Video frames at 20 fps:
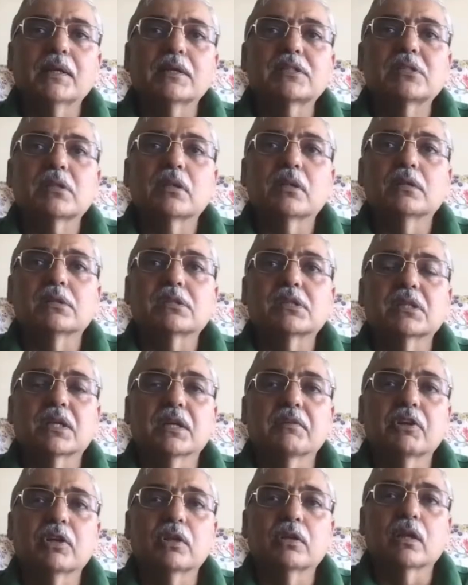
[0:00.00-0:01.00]
it's
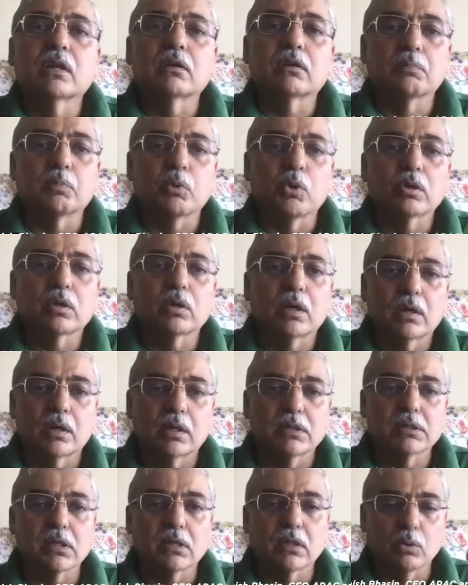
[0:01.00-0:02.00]
given in that report and it
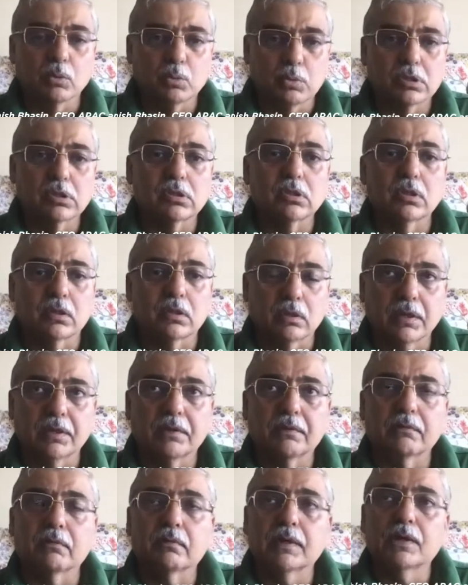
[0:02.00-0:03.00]
is announced.
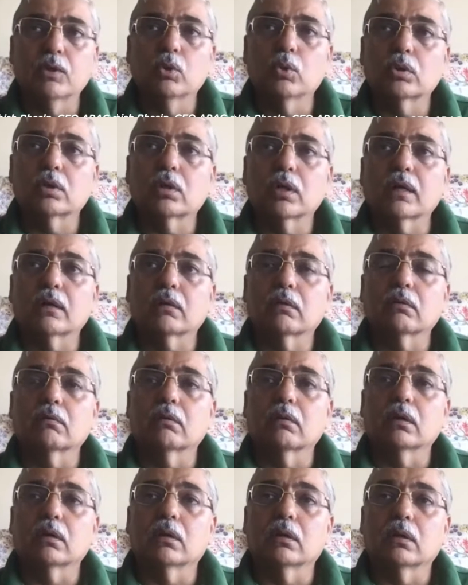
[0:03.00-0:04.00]
It relooked at
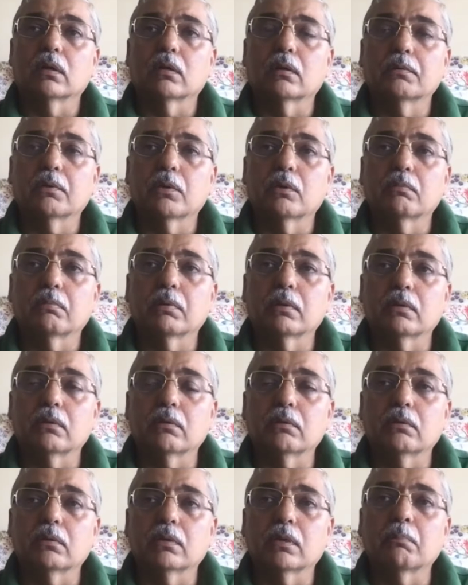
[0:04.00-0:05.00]

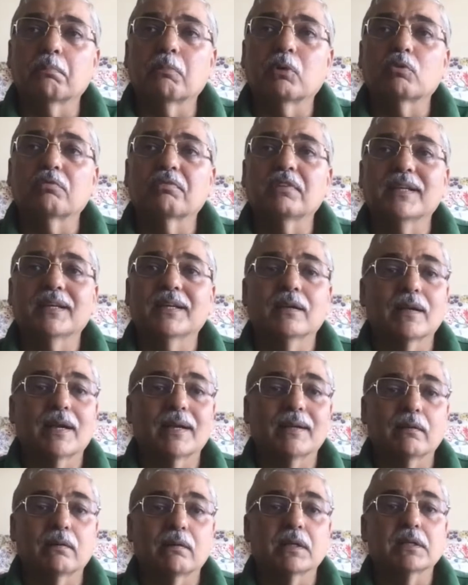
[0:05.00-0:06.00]
number of legal
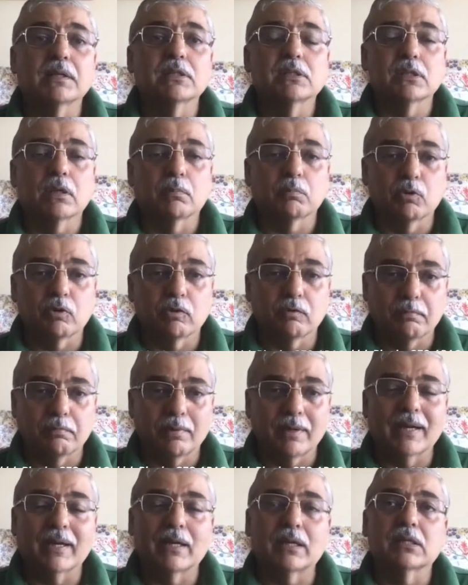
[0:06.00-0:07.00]
entities, number of
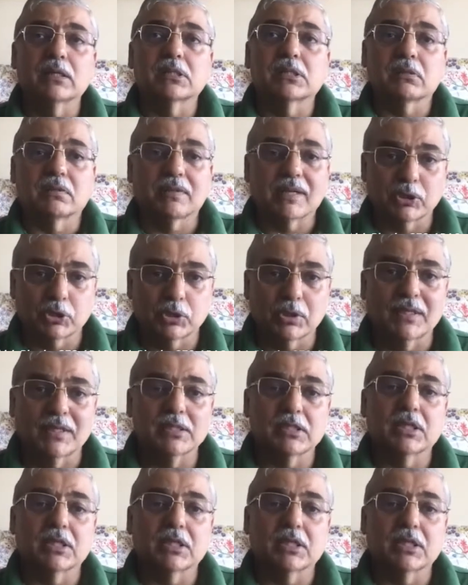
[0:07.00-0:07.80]
brands, rationalizing.